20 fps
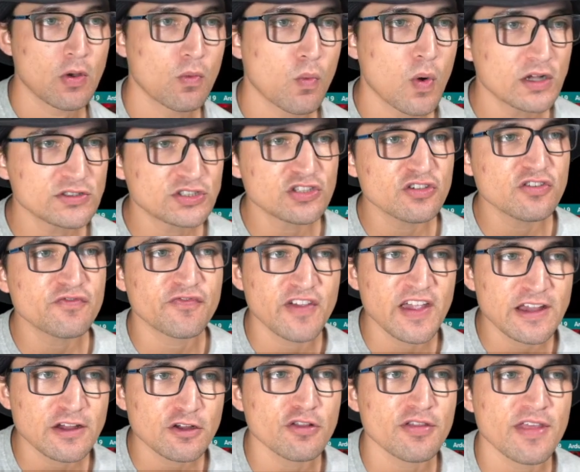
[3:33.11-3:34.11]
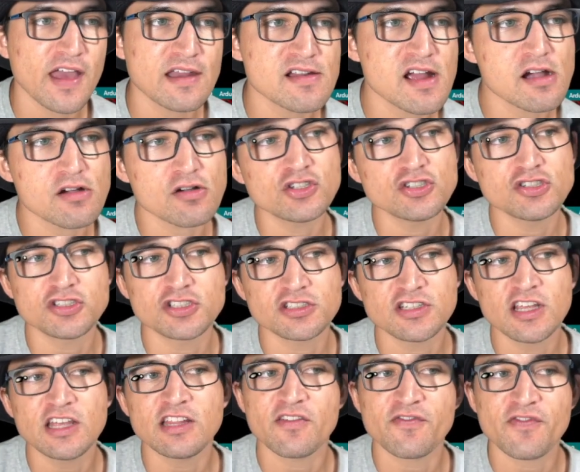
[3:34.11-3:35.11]
Once you figure that out, you just
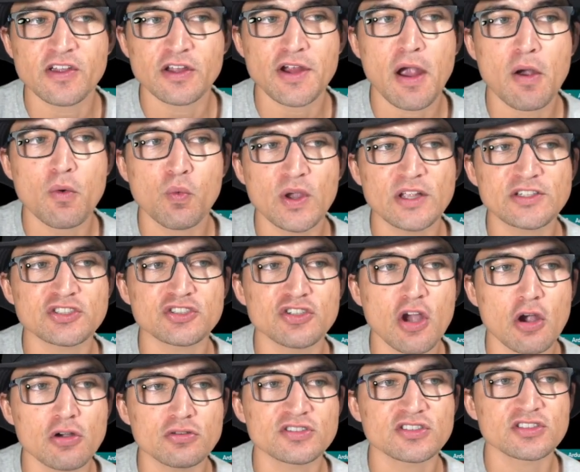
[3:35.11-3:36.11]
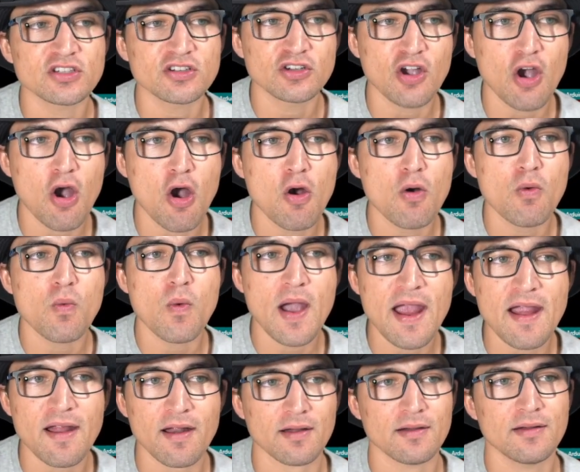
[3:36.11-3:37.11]
need to figure out which notes go
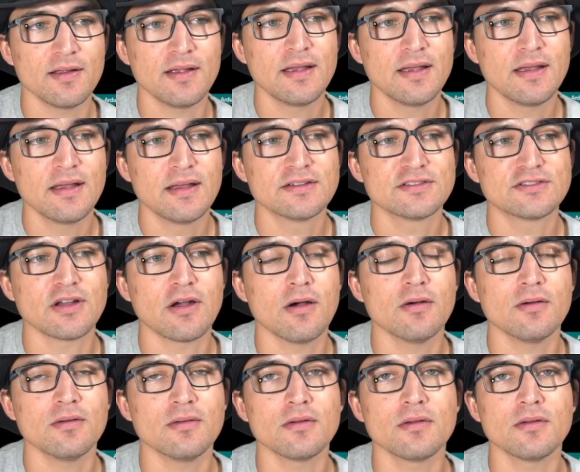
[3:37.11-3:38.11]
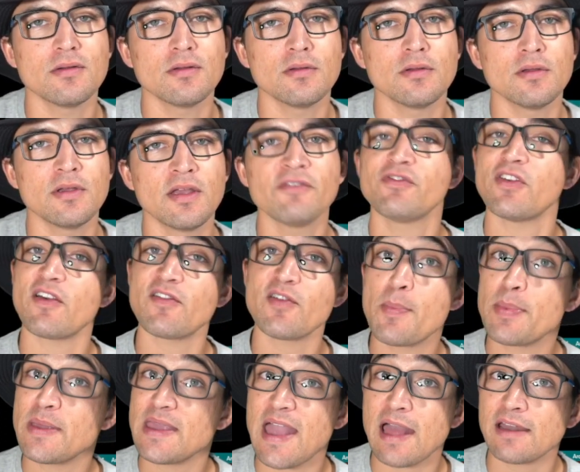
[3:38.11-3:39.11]
where. So if you have a
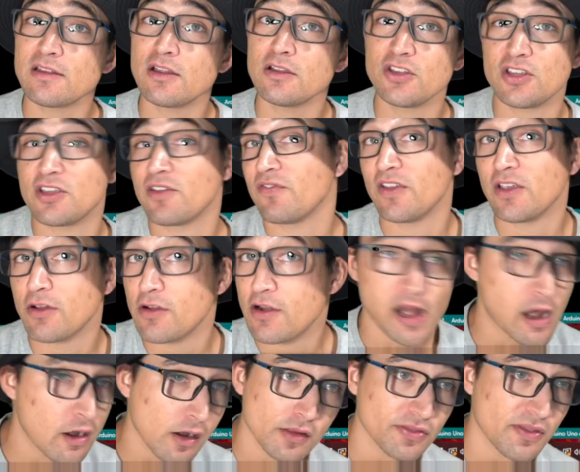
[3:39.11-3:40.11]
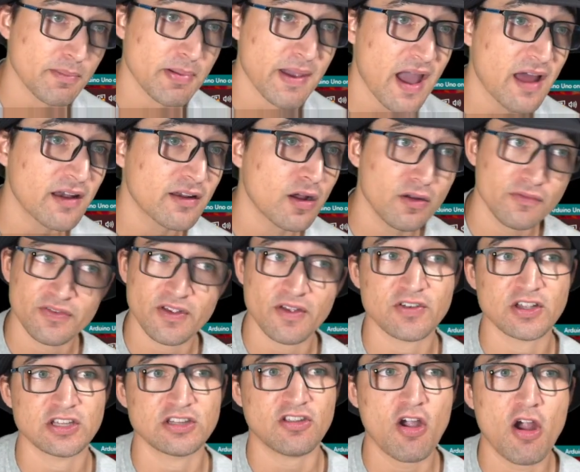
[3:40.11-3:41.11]
piano, you can figure it out on the piano. If you have
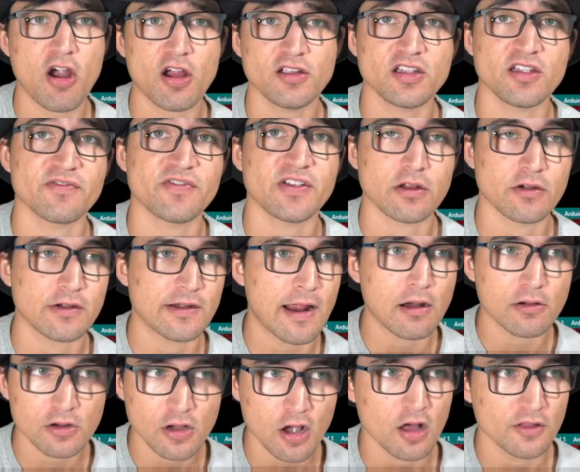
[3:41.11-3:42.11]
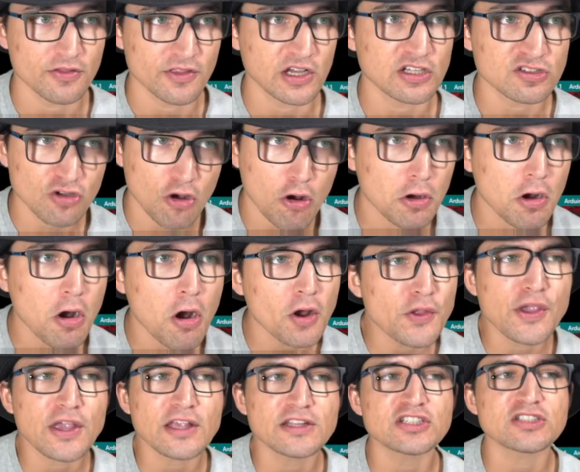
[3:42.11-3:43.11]
a guitar, you can figure it out on the guitar. Or
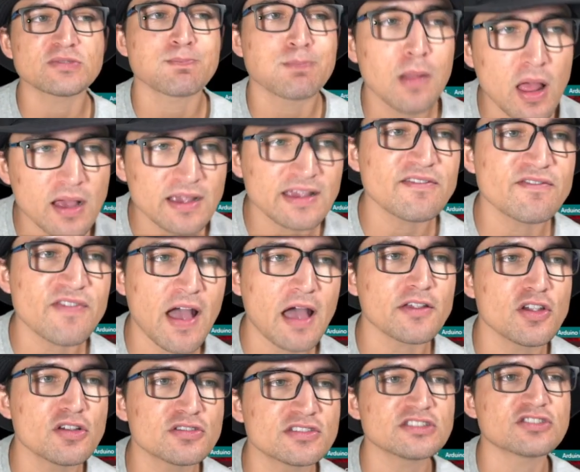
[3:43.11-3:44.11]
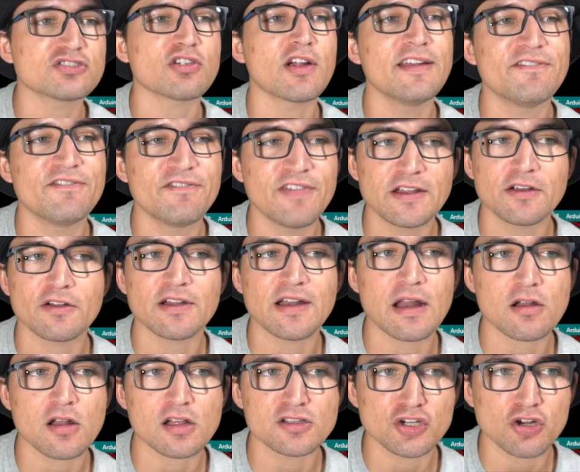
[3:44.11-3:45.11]
you could just plug in values and try and figure it
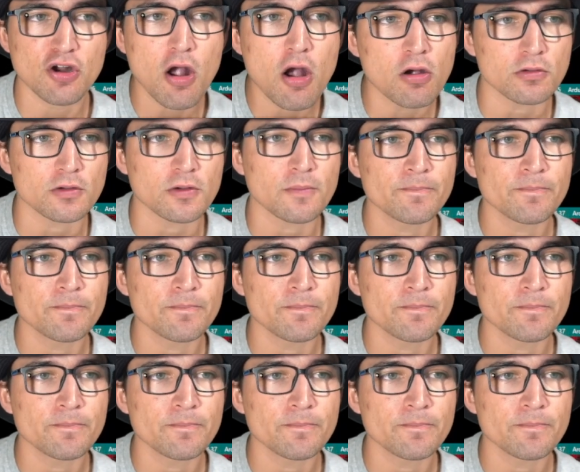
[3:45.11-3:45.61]
out on your own.